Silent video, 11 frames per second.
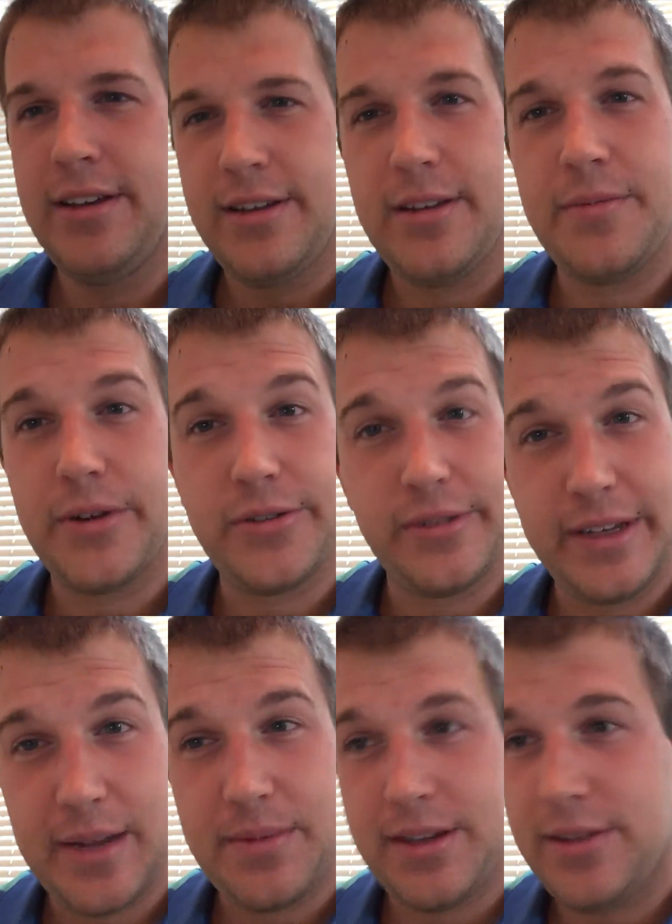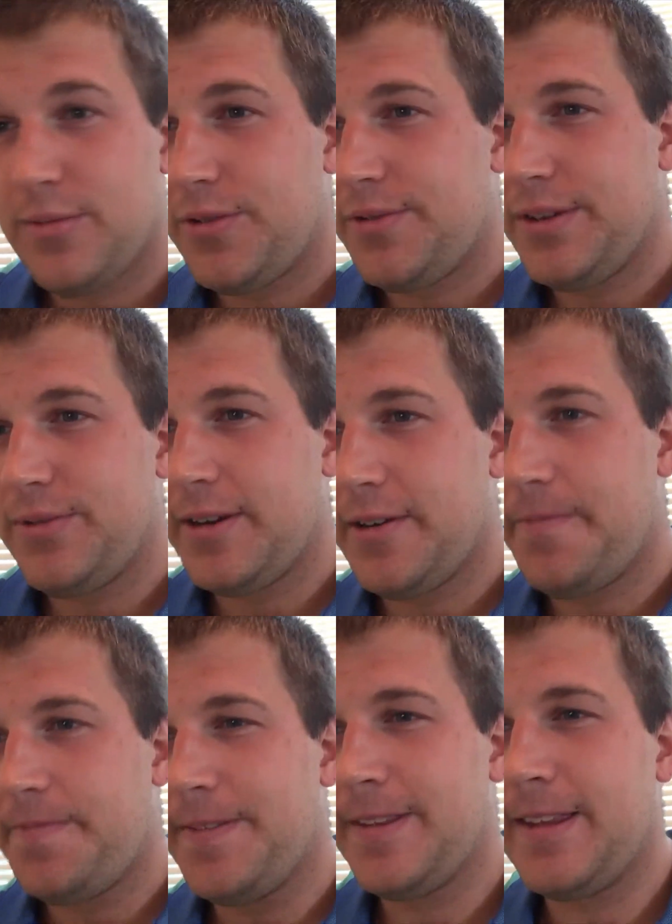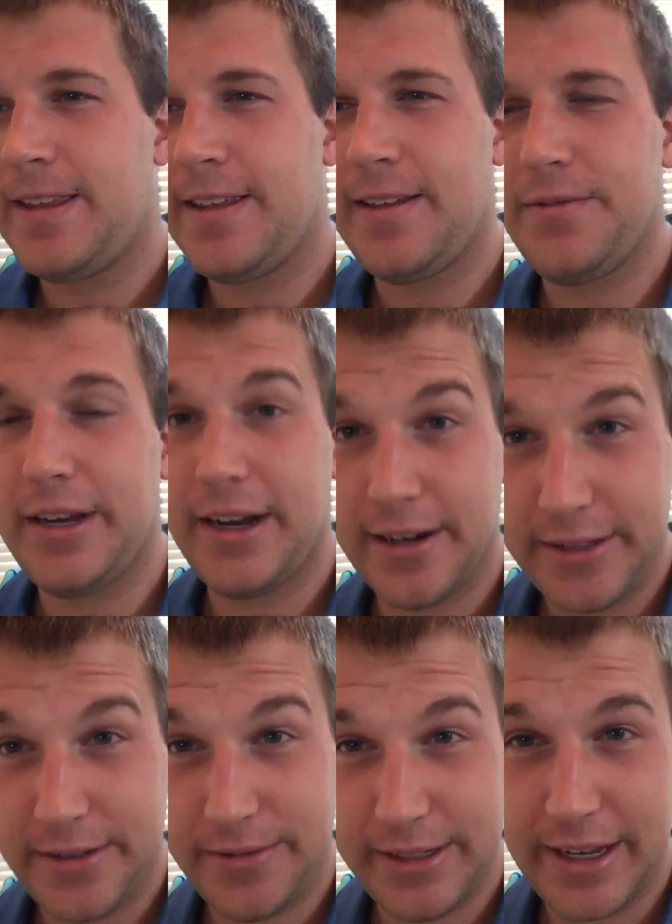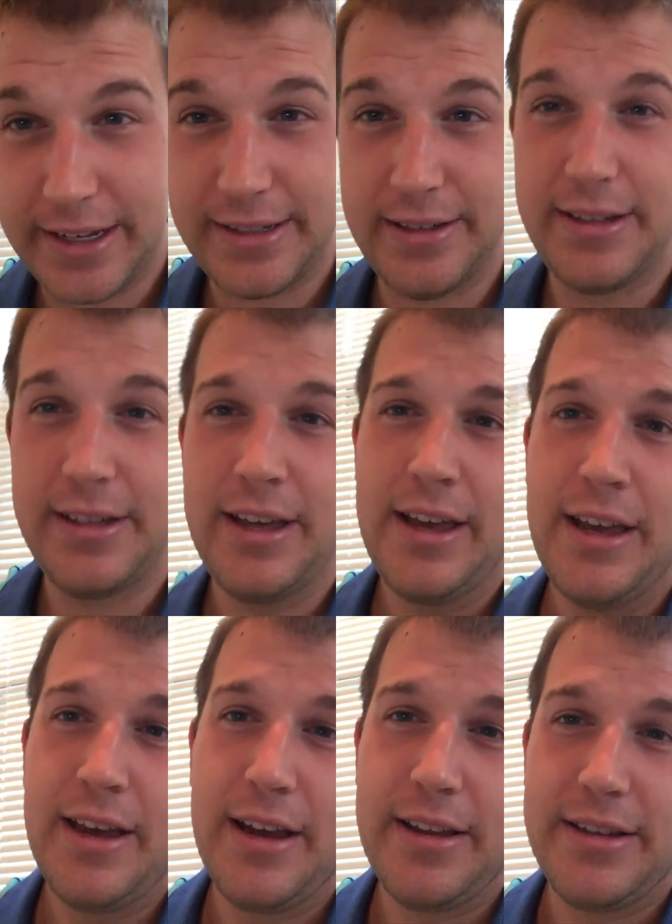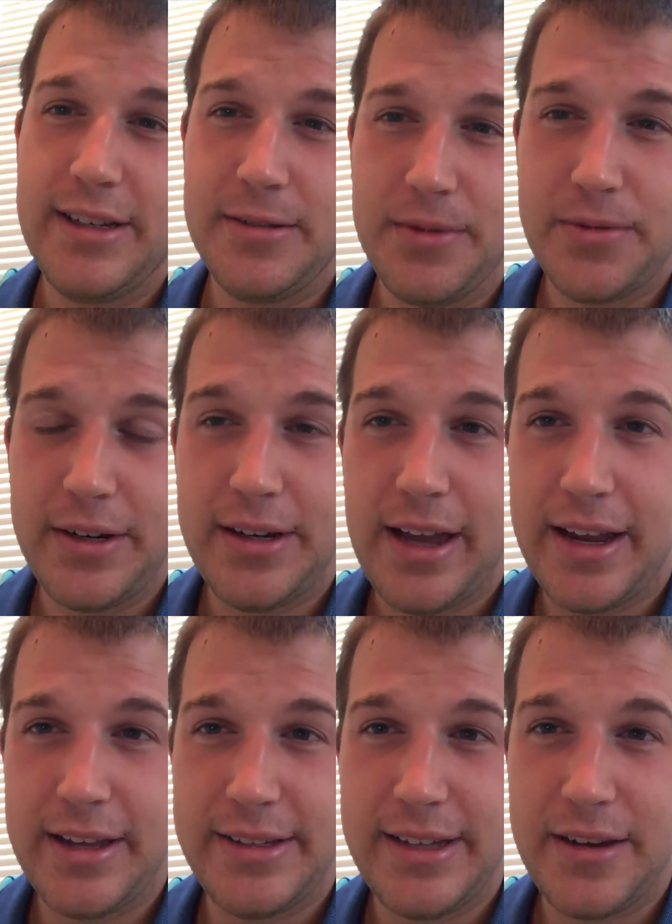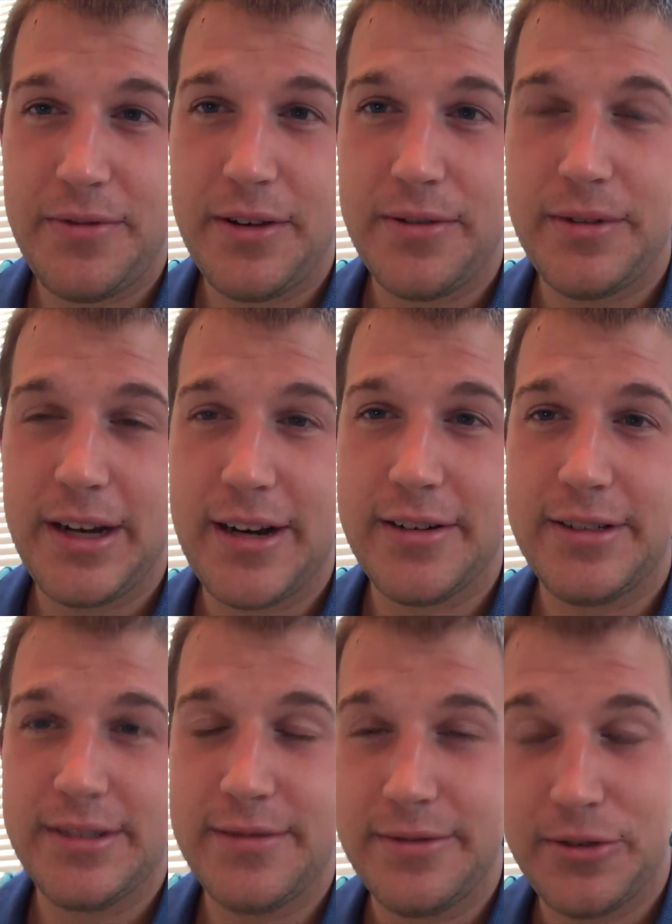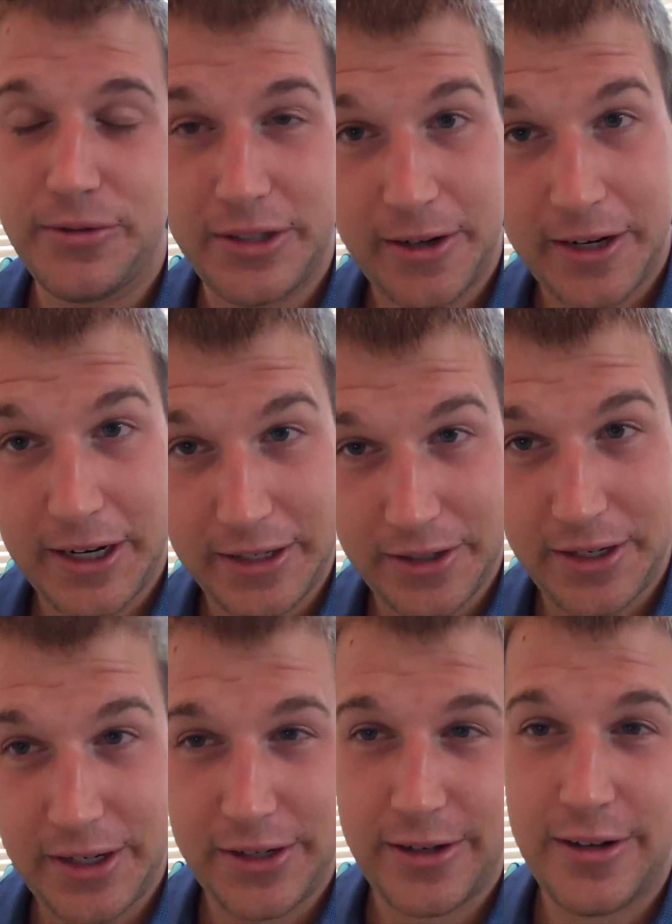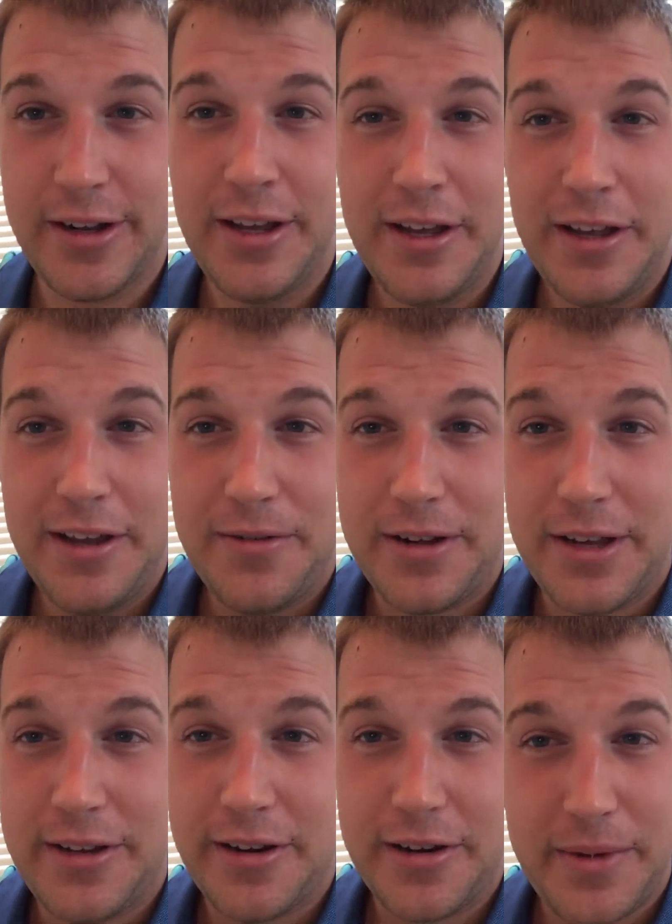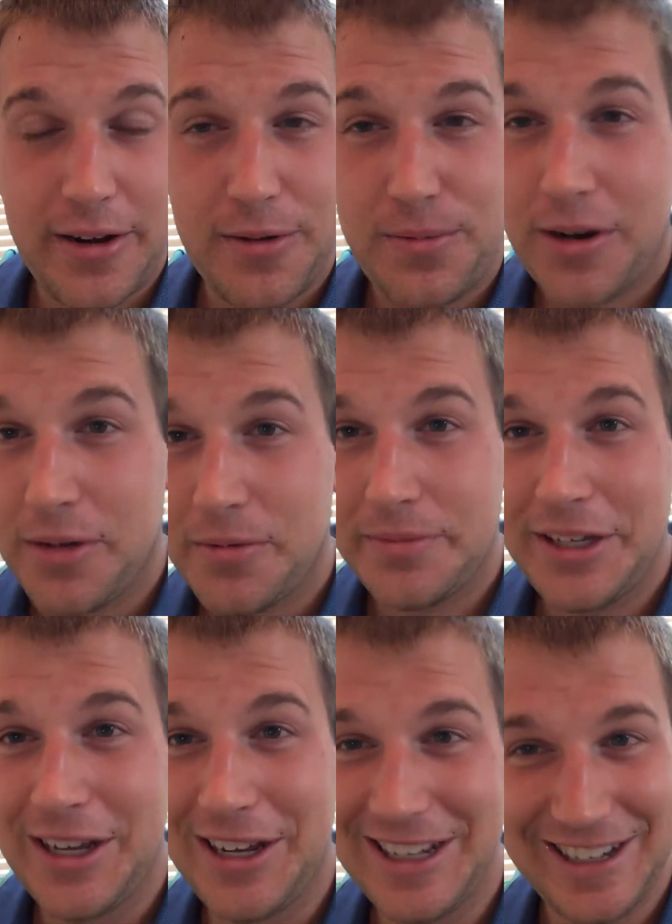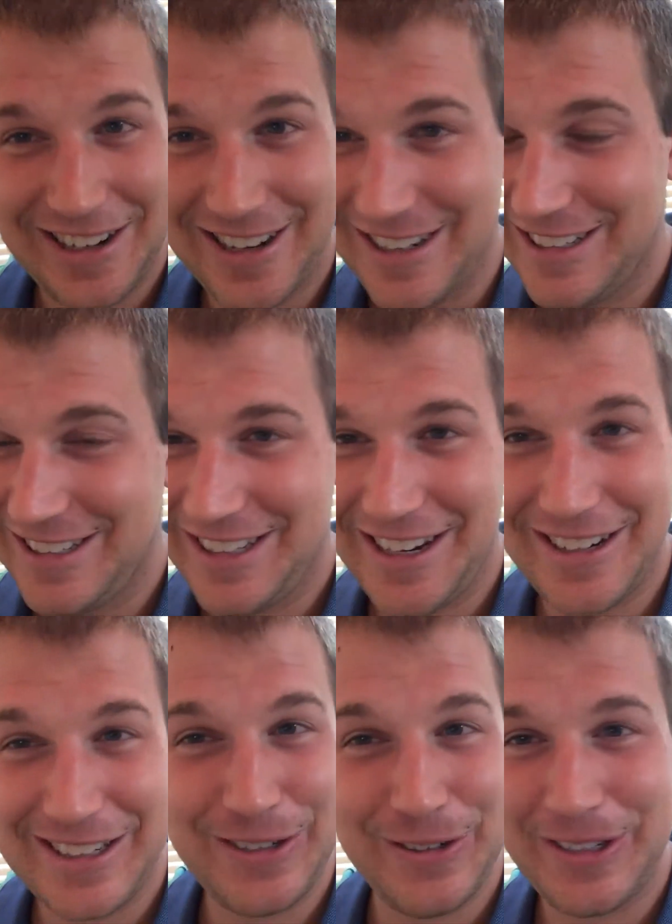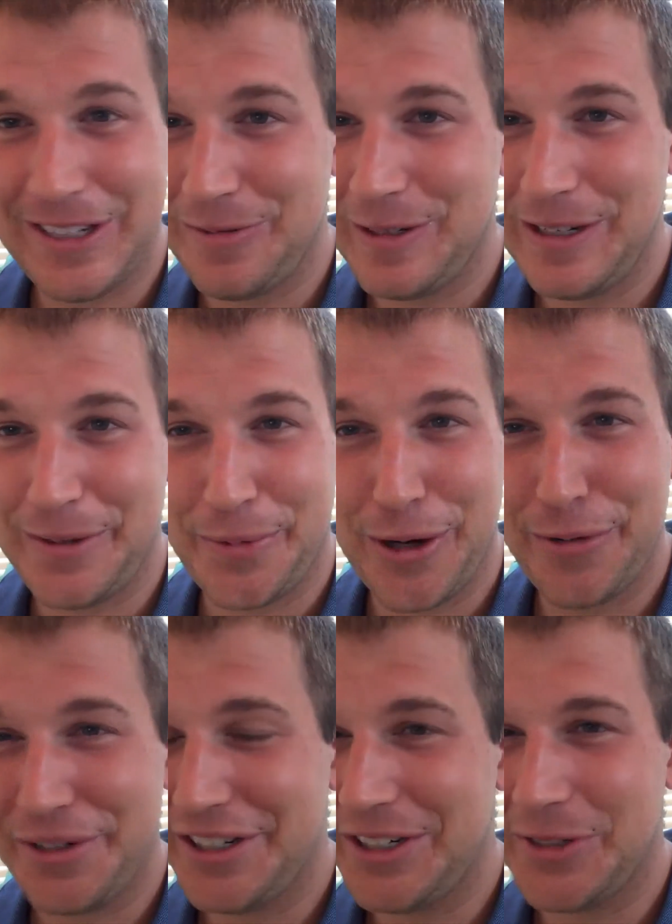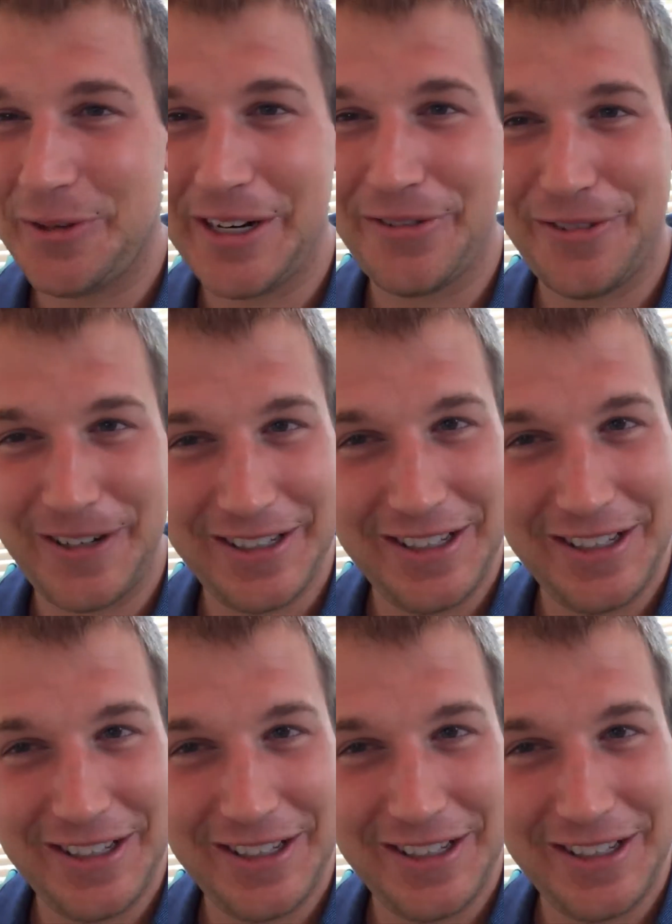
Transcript: emotional depth to the movie as well. And Woody Harrelson was excellent, and the scenes between Haley Steinfeld and Woody Harrelson, who's her English teacher, where they talk about her problems, are hysterical, inappropriate, irreverent,